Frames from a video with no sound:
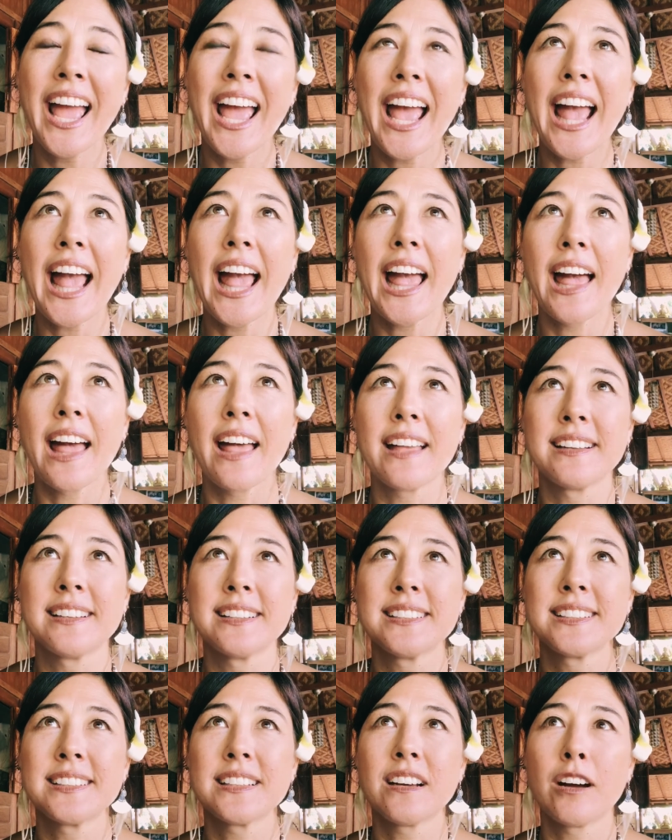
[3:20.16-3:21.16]
and
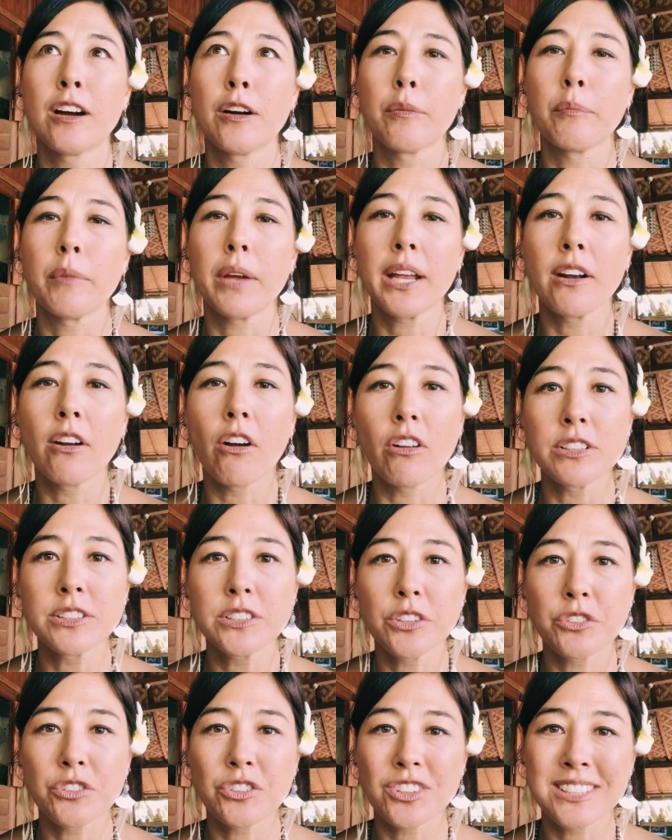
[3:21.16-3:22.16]

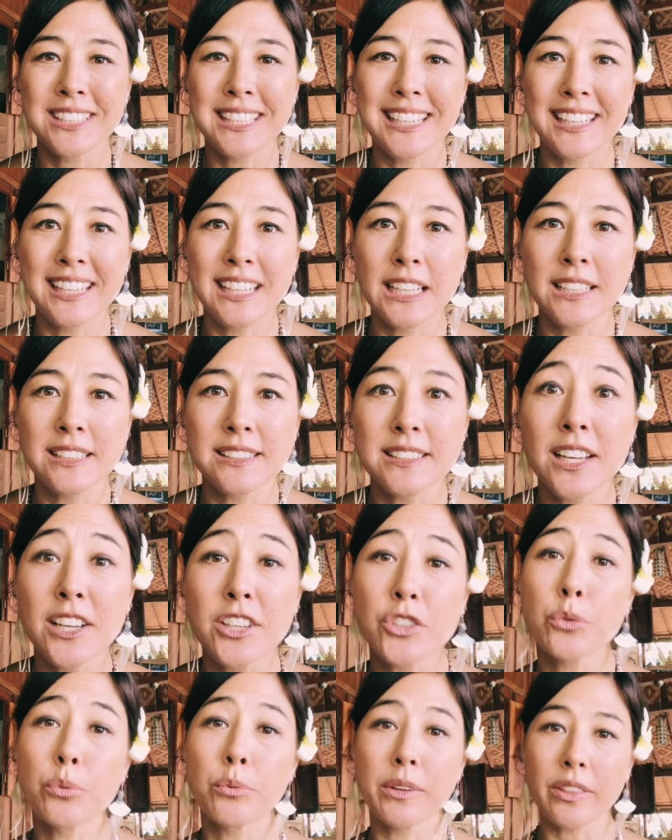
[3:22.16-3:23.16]
also just getting in
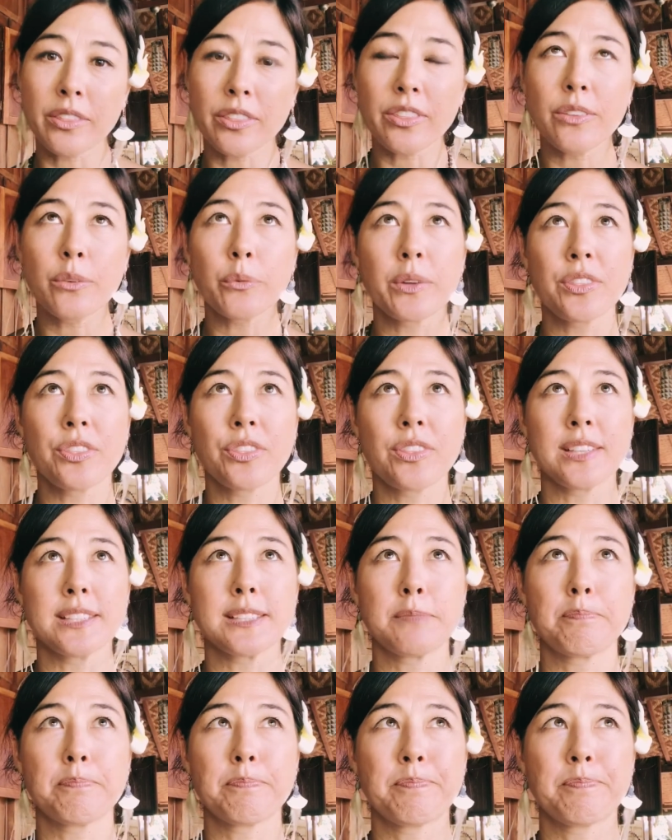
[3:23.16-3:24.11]
touch with this,